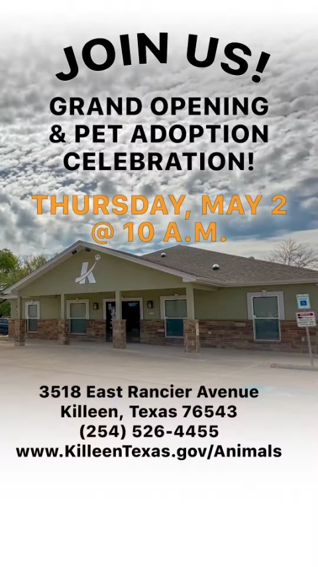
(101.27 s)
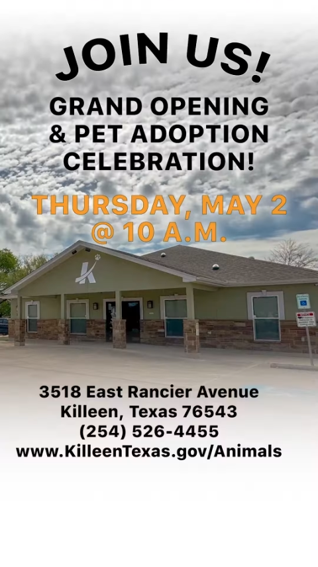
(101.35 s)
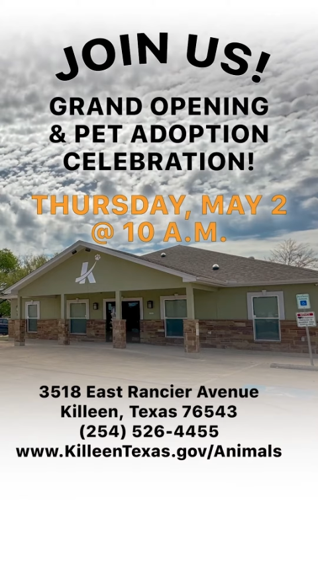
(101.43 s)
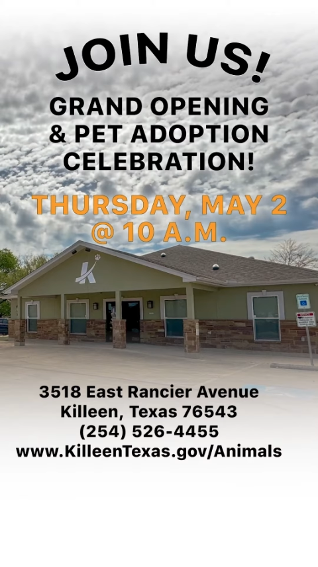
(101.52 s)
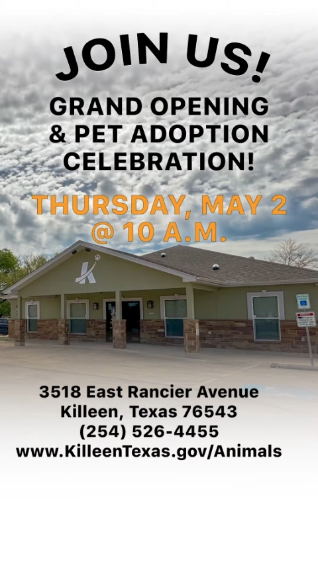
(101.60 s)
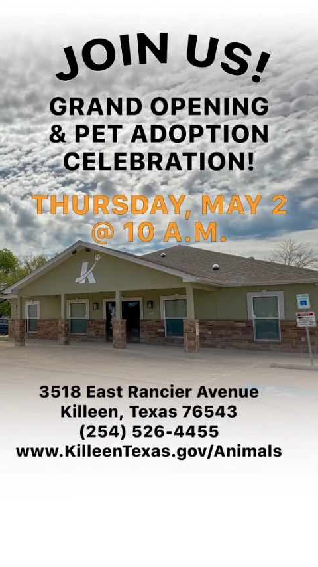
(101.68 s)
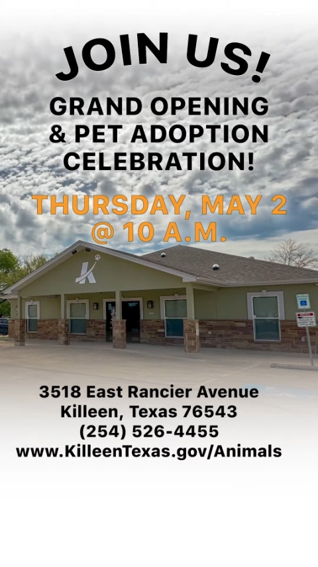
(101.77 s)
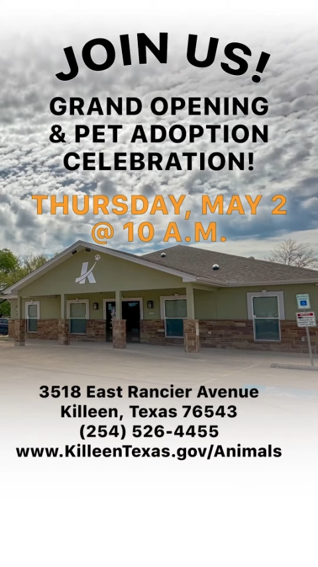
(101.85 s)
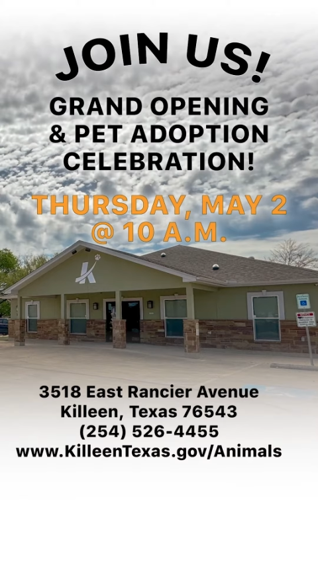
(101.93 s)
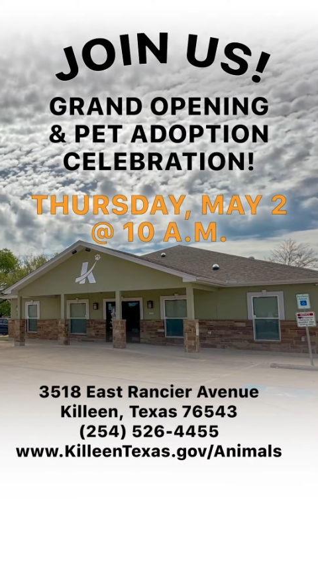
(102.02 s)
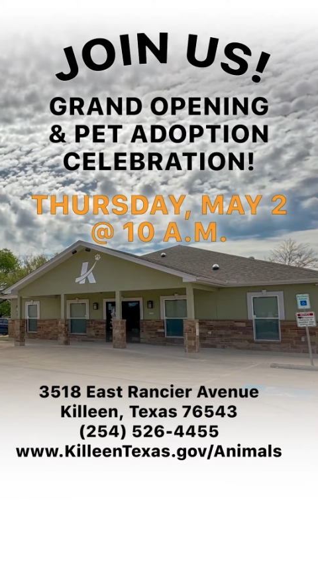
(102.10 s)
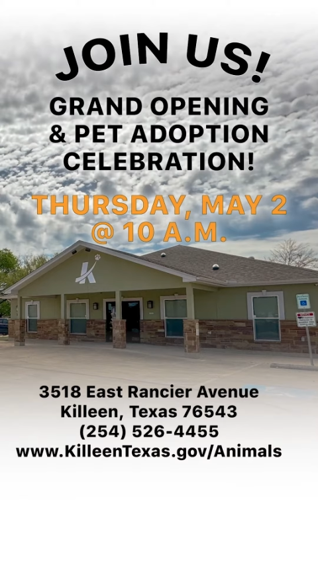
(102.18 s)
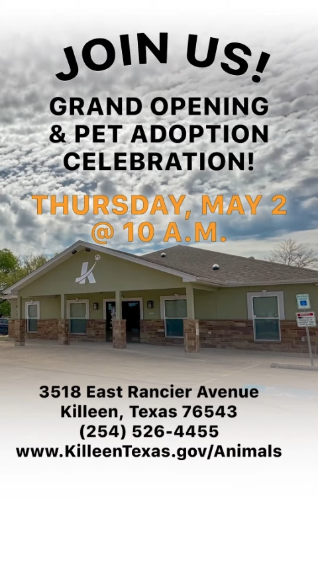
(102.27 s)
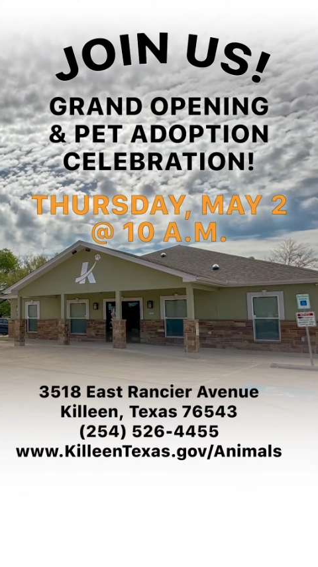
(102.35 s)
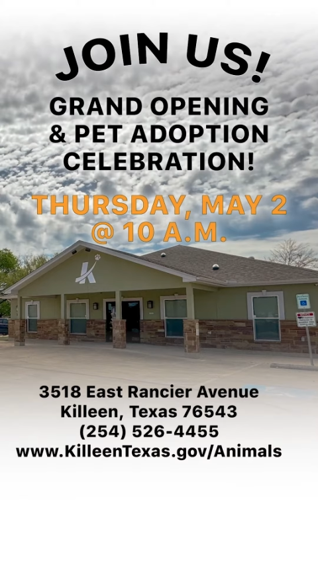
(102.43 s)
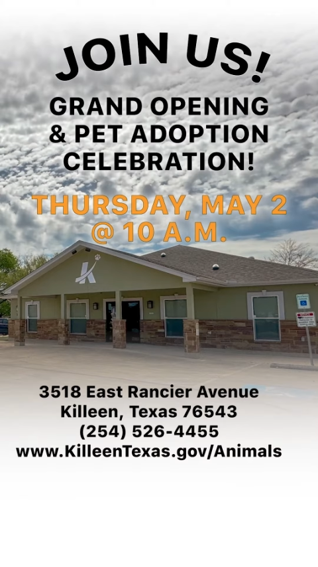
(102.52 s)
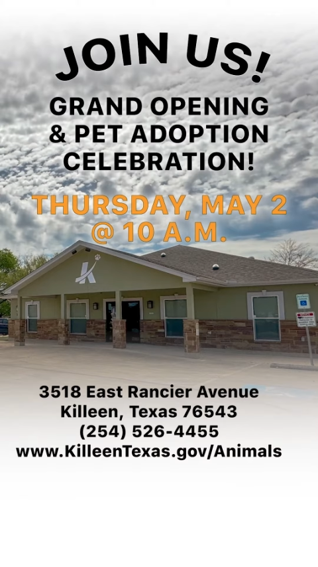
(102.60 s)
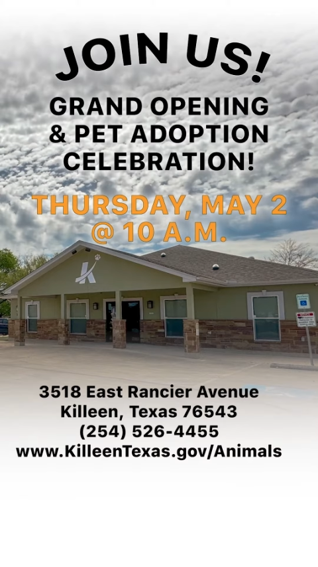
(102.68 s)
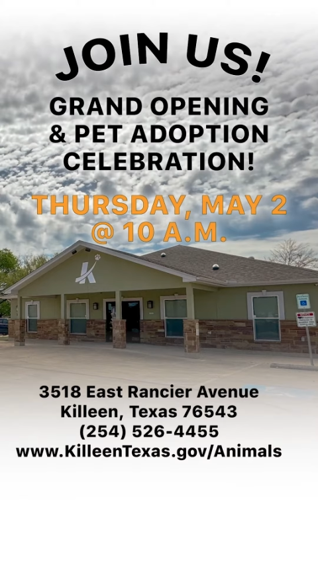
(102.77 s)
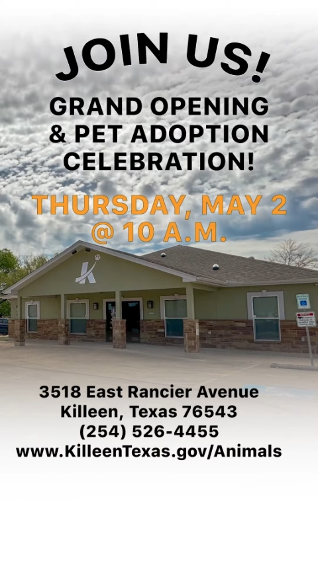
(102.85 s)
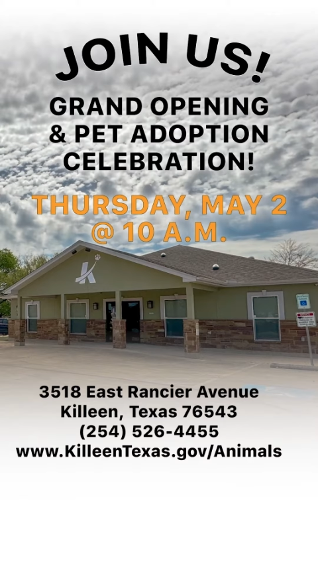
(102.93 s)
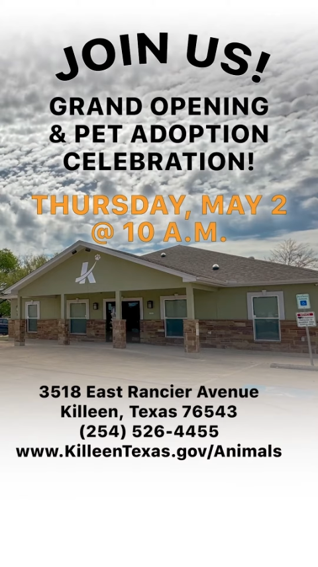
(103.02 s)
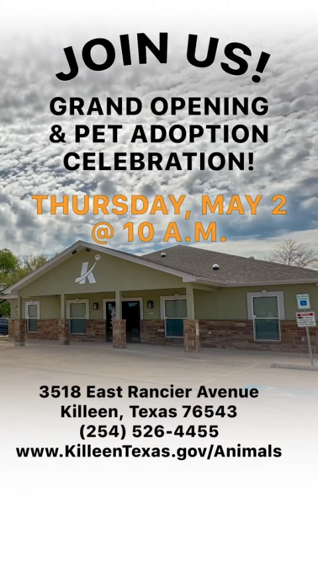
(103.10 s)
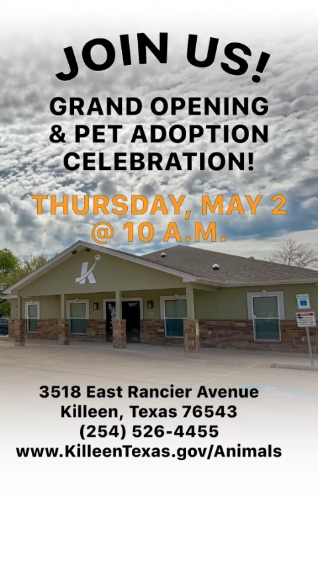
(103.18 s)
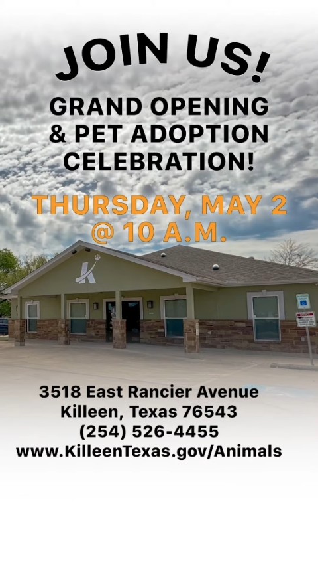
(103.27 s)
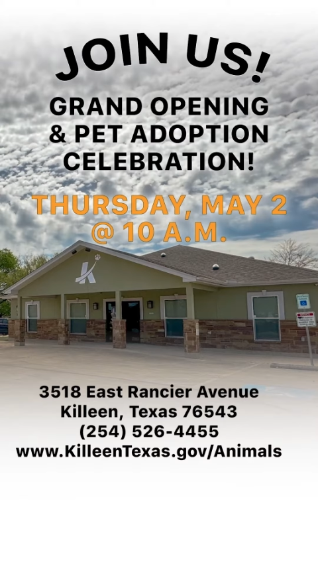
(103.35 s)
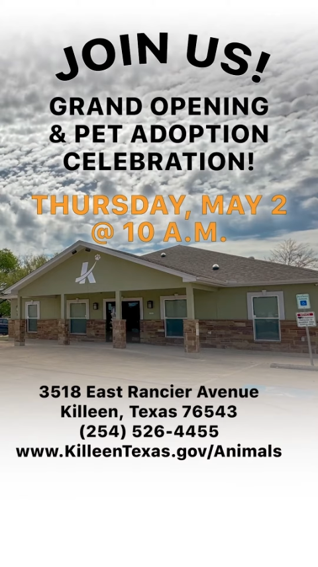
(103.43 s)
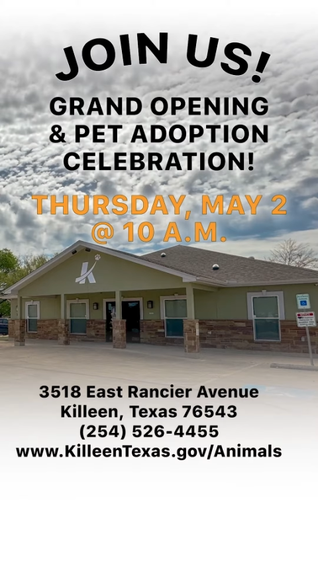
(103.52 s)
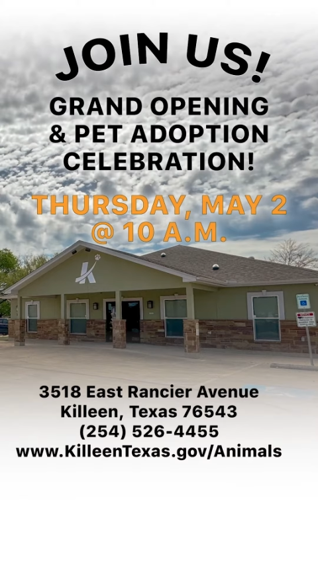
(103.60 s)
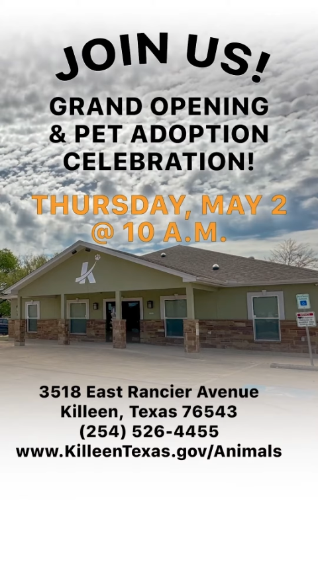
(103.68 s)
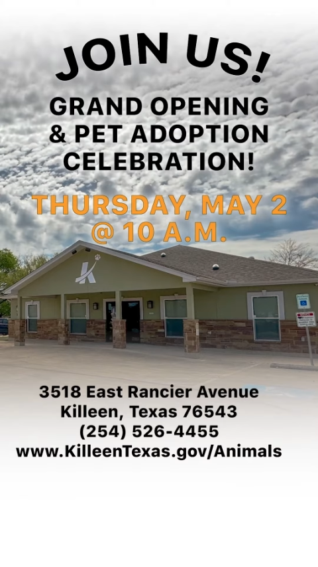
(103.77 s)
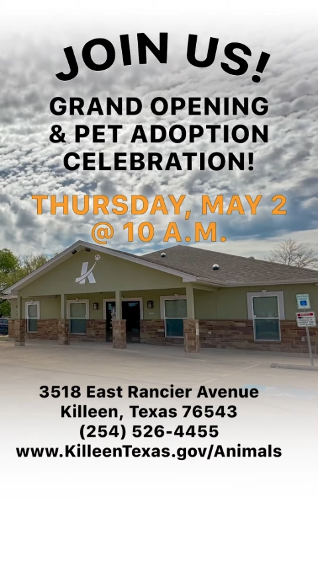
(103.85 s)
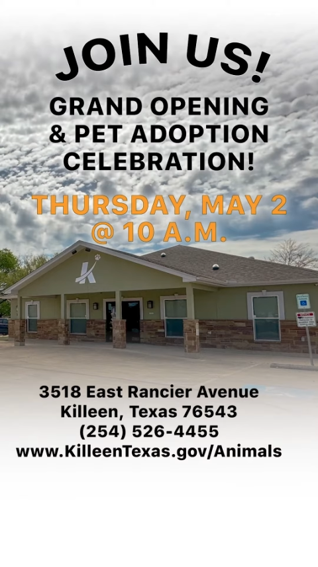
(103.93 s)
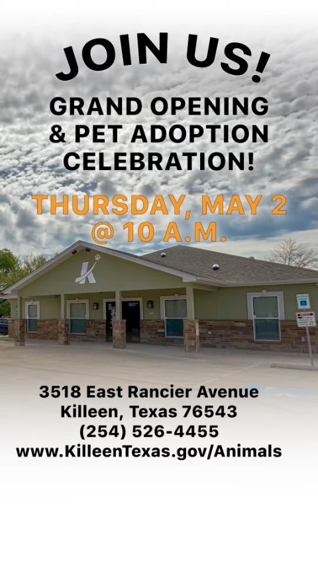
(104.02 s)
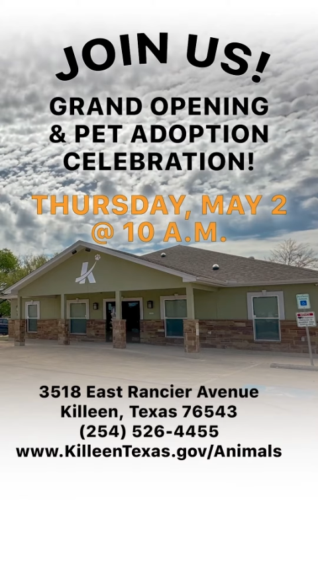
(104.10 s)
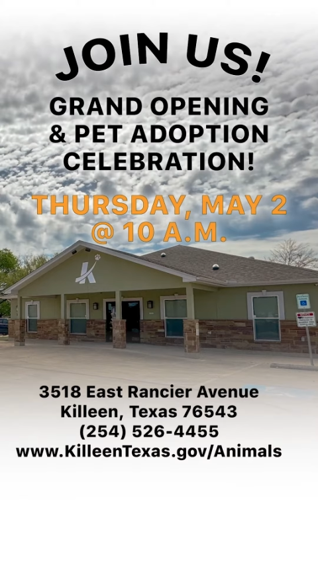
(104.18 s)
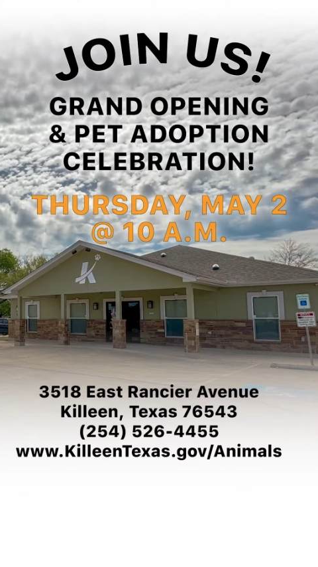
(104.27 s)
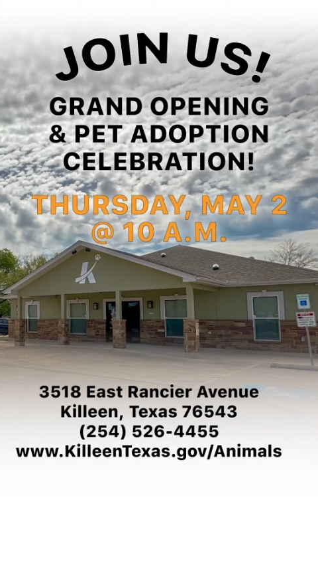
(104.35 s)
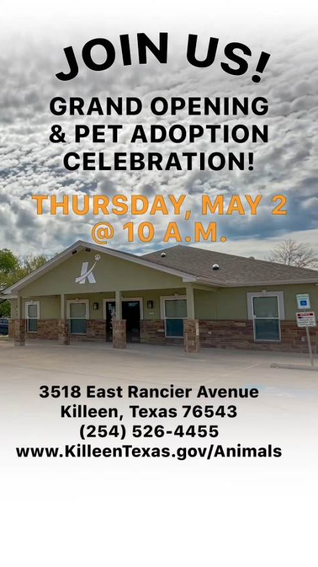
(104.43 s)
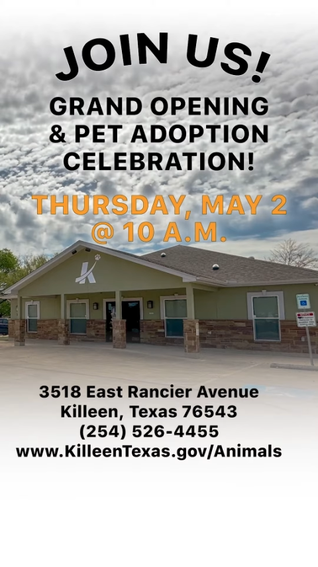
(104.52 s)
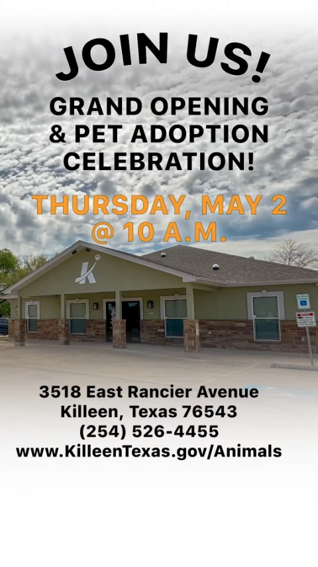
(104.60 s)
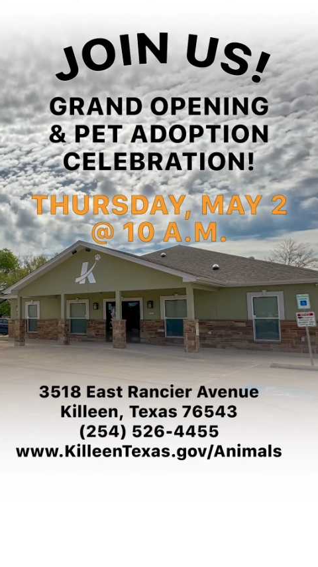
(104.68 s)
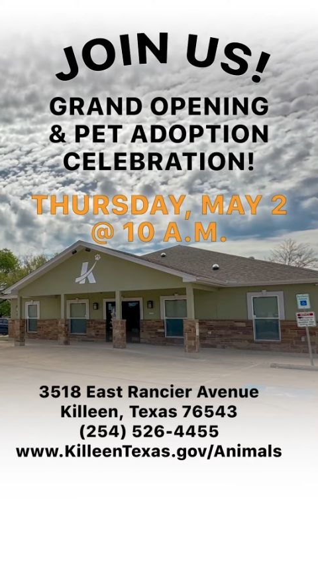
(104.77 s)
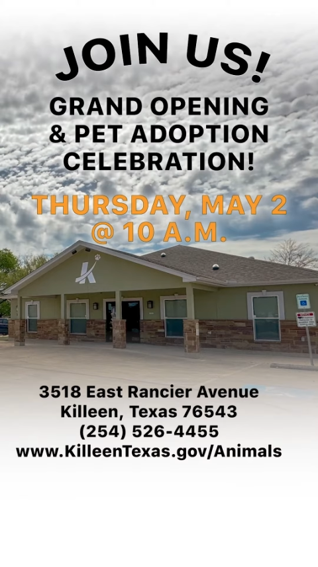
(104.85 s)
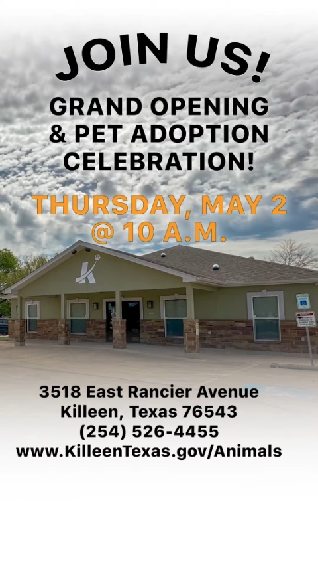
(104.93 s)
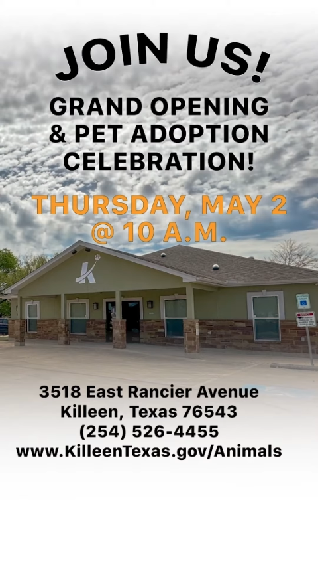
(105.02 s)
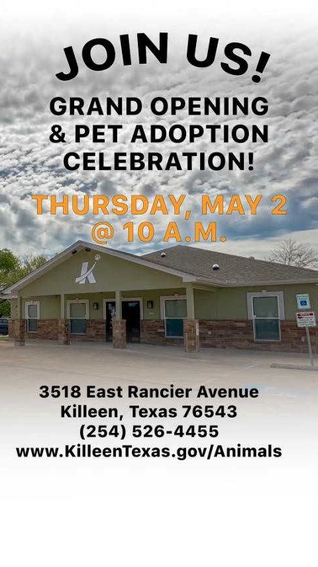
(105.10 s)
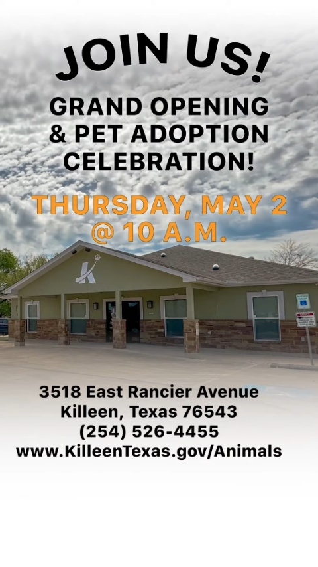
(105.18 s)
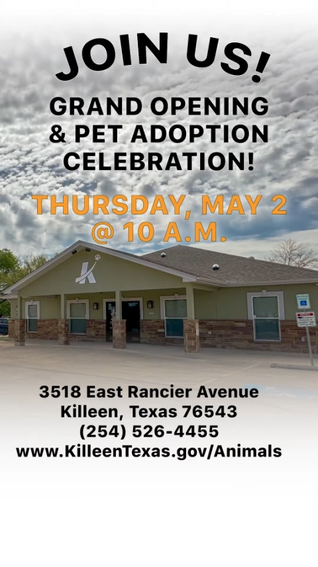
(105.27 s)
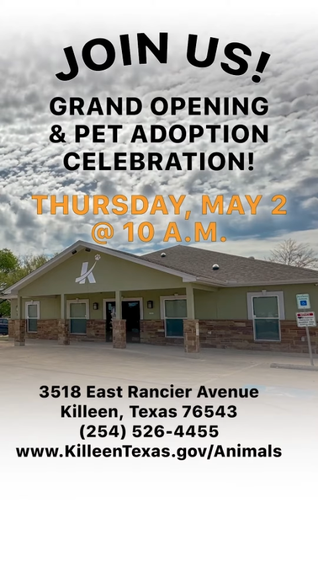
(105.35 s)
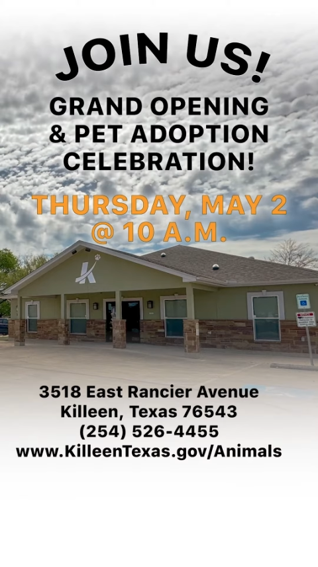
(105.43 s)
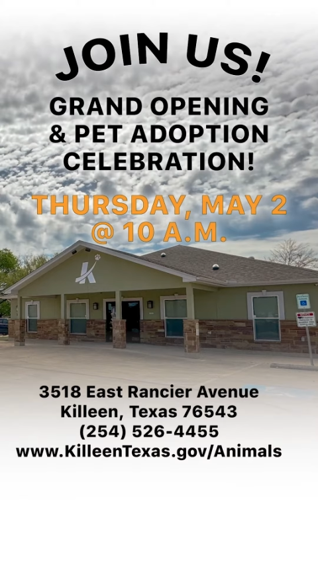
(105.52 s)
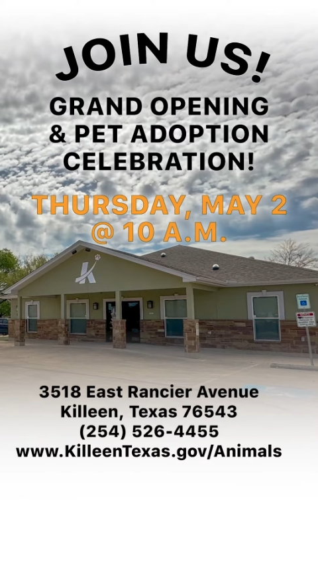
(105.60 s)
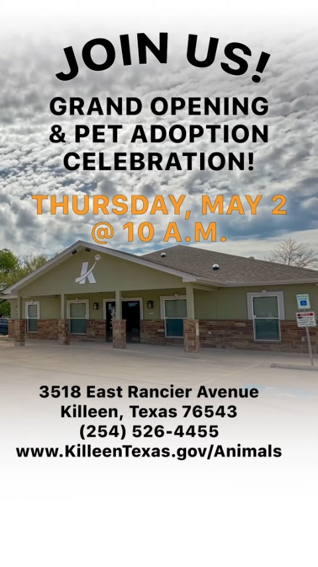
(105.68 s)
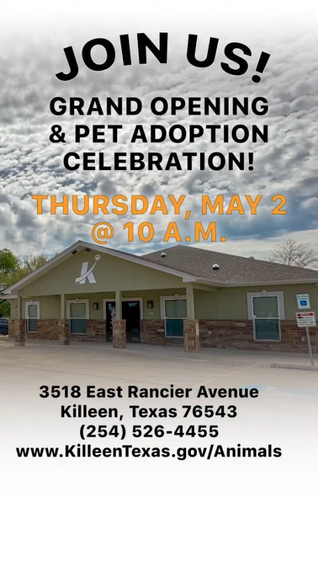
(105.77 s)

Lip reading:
Nobody's mouth can be seen.